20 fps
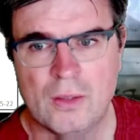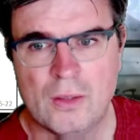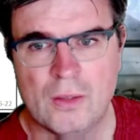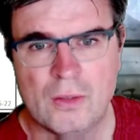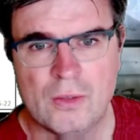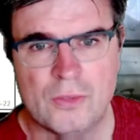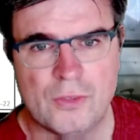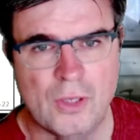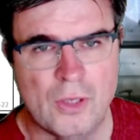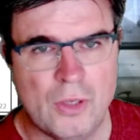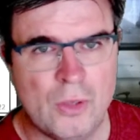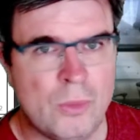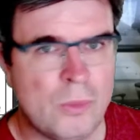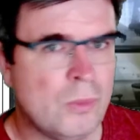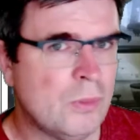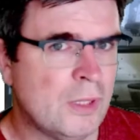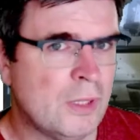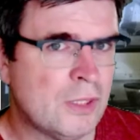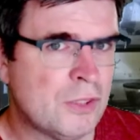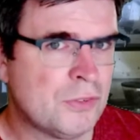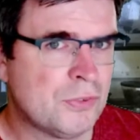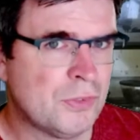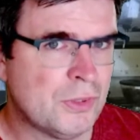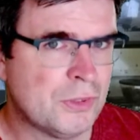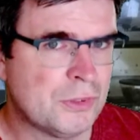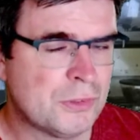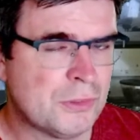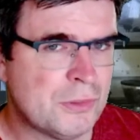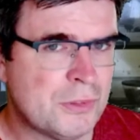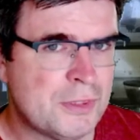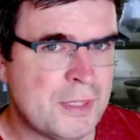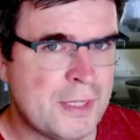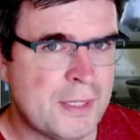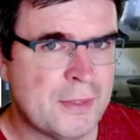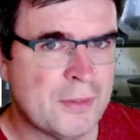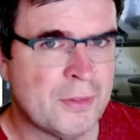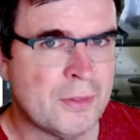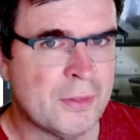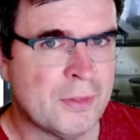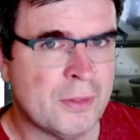So let's first
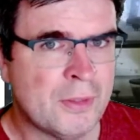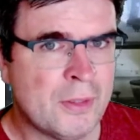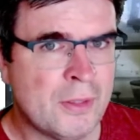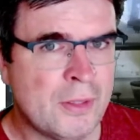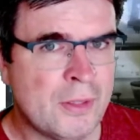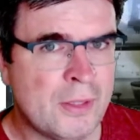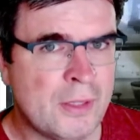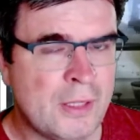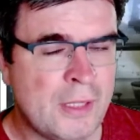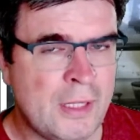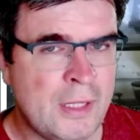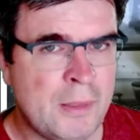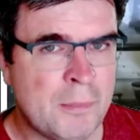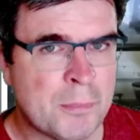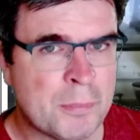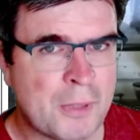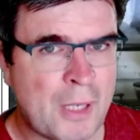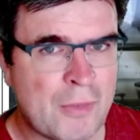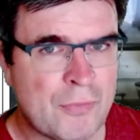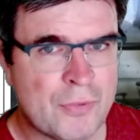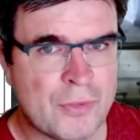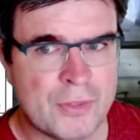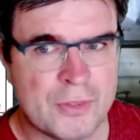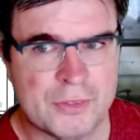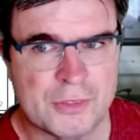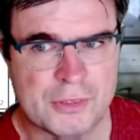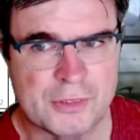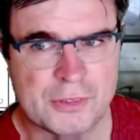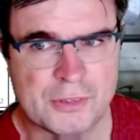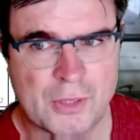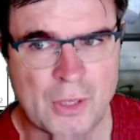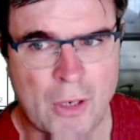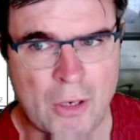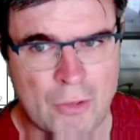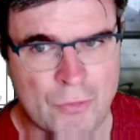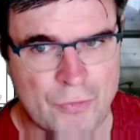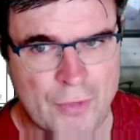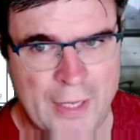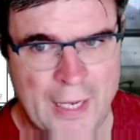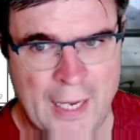consider the preferences
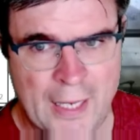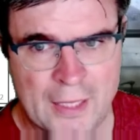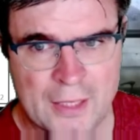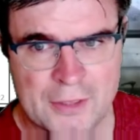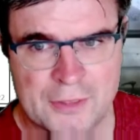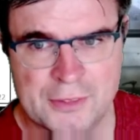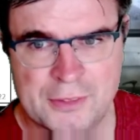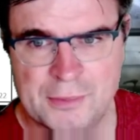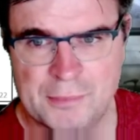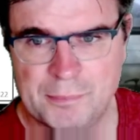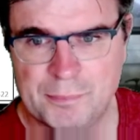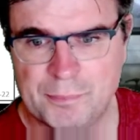of Alice